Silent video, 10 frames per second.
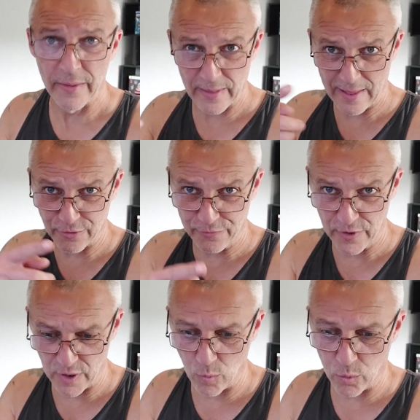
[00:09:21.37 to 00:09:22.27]
The last
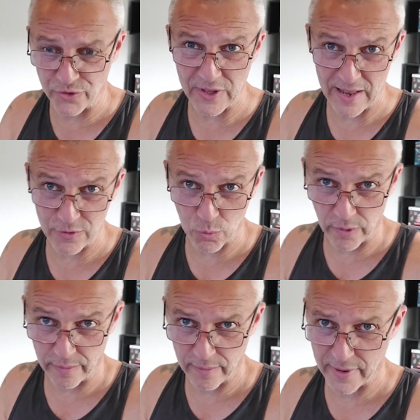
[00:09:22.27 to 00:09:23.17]
video was the last
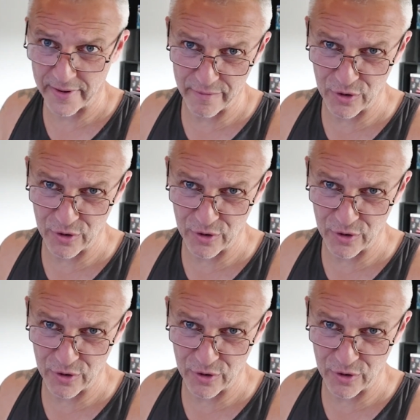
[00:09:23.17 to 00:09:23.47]
one I'd ever